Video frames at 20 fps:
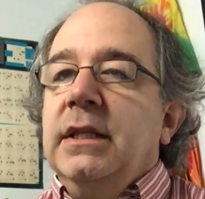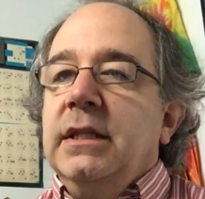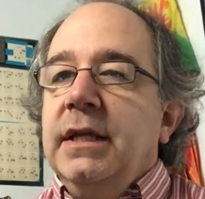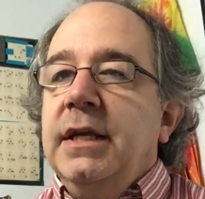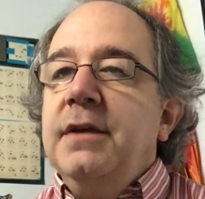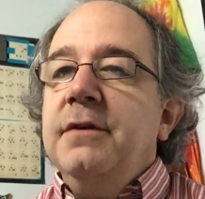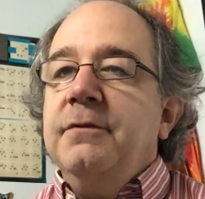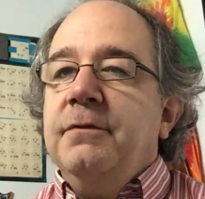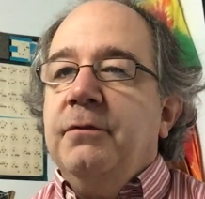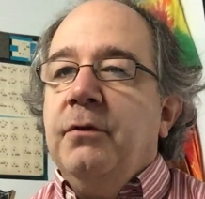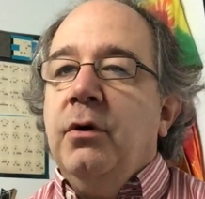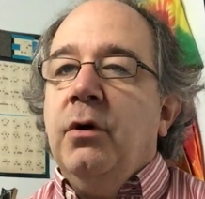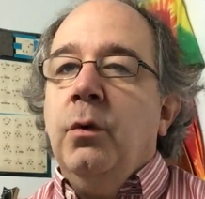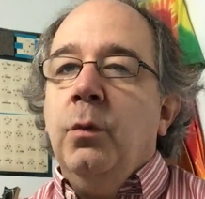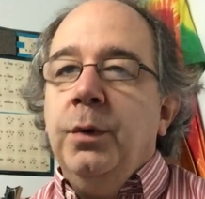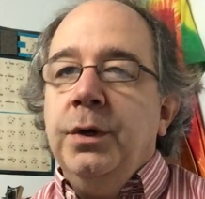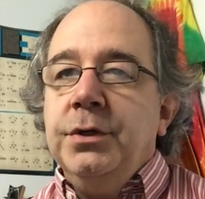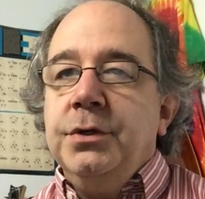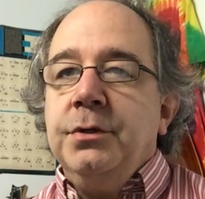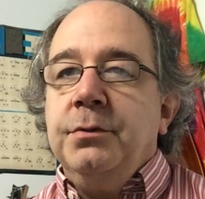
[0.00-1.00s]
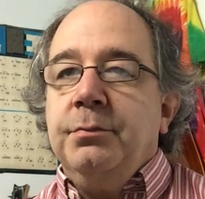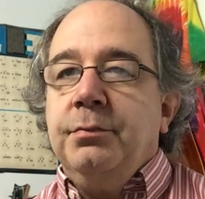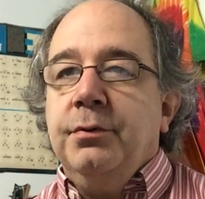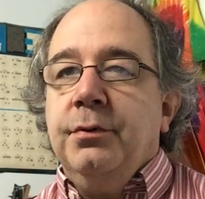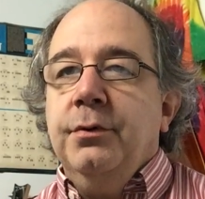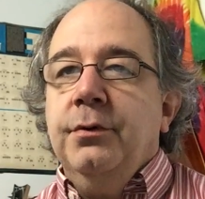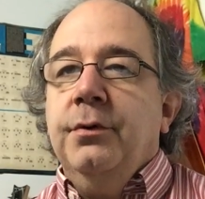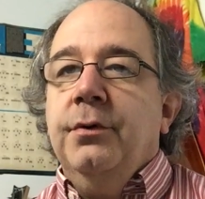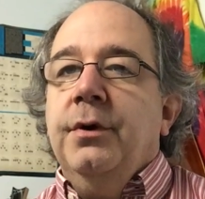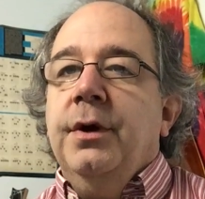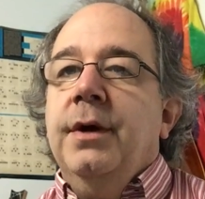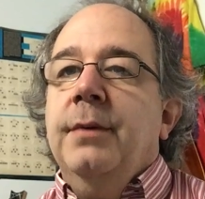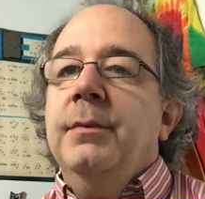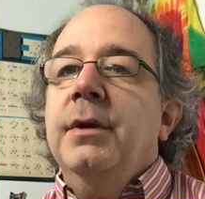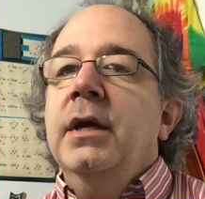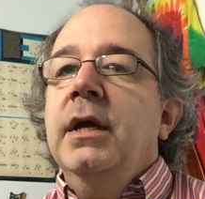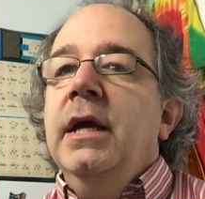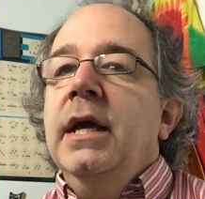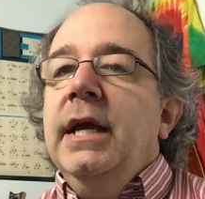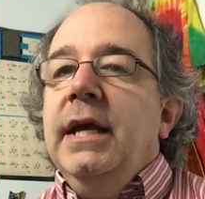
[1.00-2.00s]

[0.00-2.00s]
late fall winter program